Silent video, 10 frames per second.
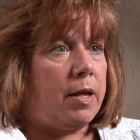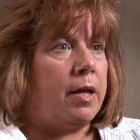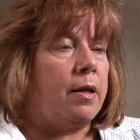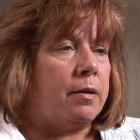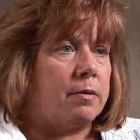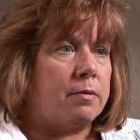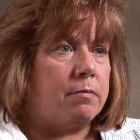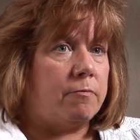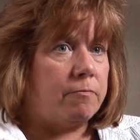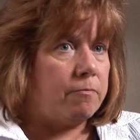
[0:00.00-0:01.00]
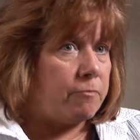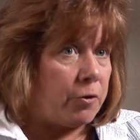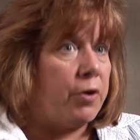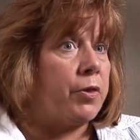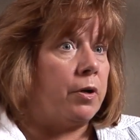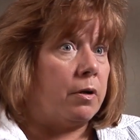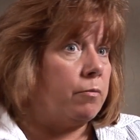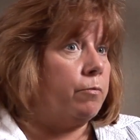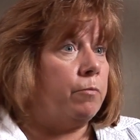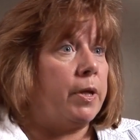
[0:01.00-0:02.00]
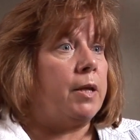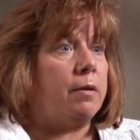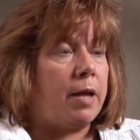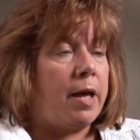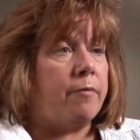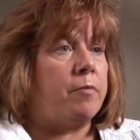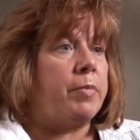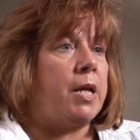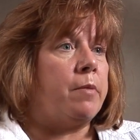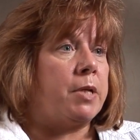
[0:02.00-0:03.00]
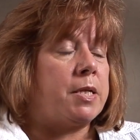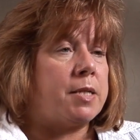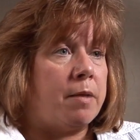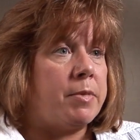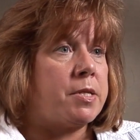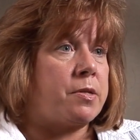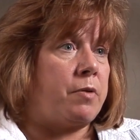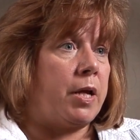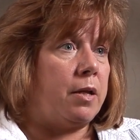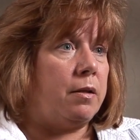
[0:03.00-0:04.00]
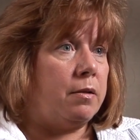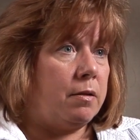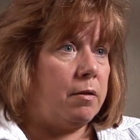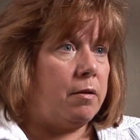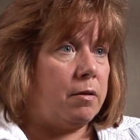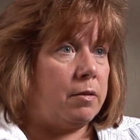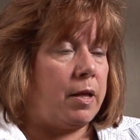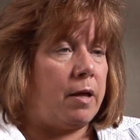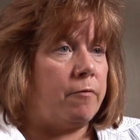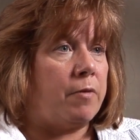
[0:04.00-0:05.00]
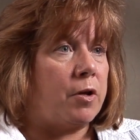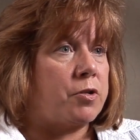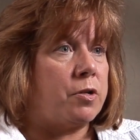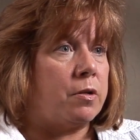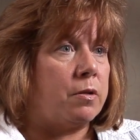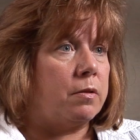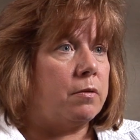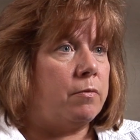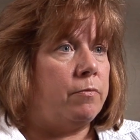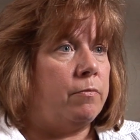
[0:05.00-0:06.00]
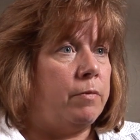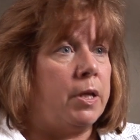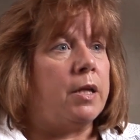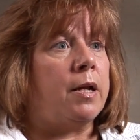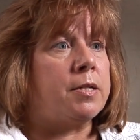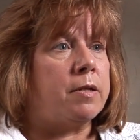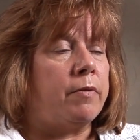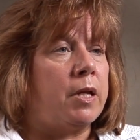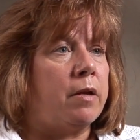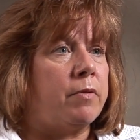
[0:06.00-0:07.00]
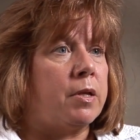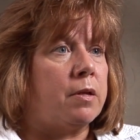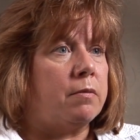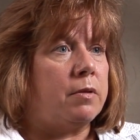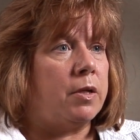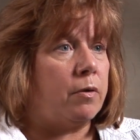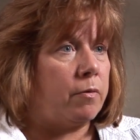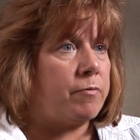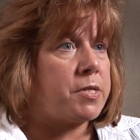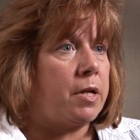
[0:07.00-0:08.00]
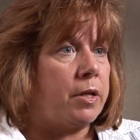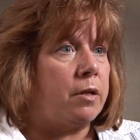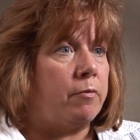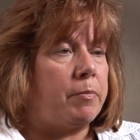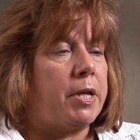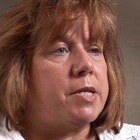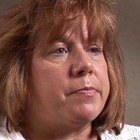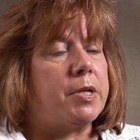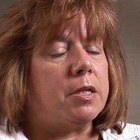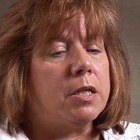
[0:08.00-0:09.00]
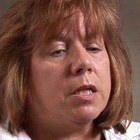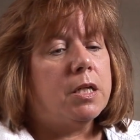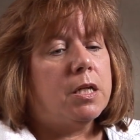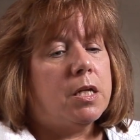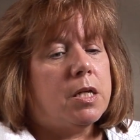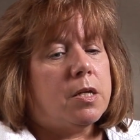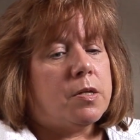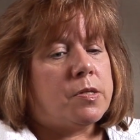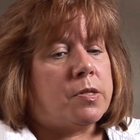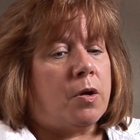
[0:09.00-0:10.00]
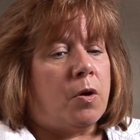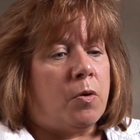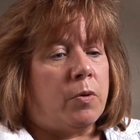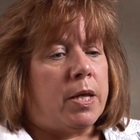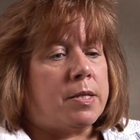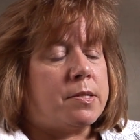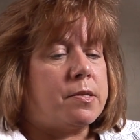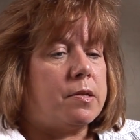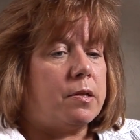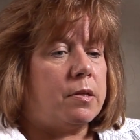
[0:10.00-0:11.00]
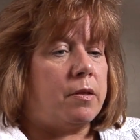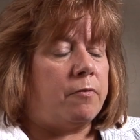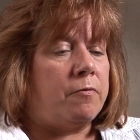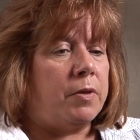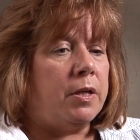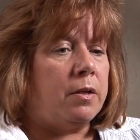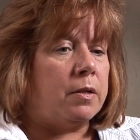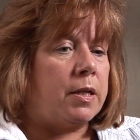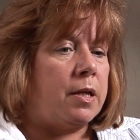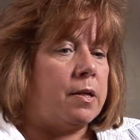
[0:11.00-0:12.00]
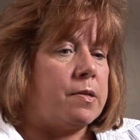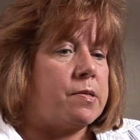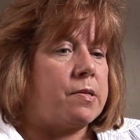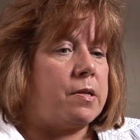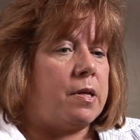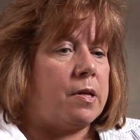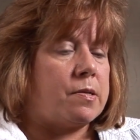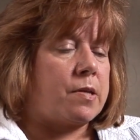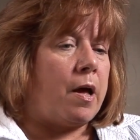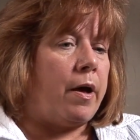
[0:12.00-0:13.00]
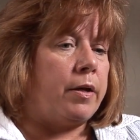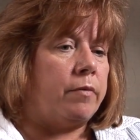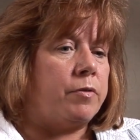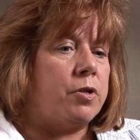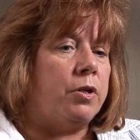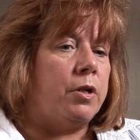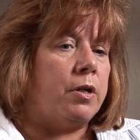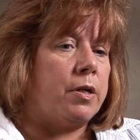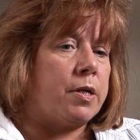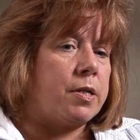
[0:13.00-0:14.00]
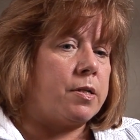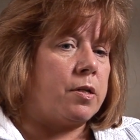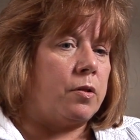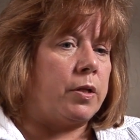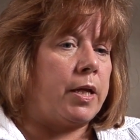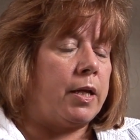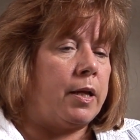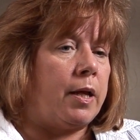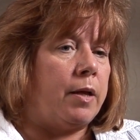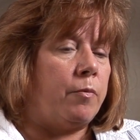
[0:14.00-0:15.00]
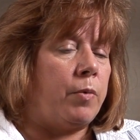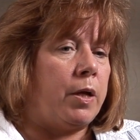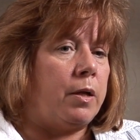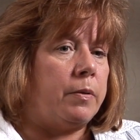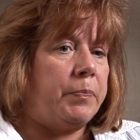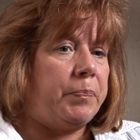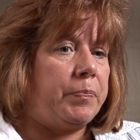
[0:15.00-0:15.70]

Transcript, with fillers: And further, we haven't been able to demonstrate that functional reconnectivity of the you know, cellular replacement. So it's the field has has kind of turned to looking at well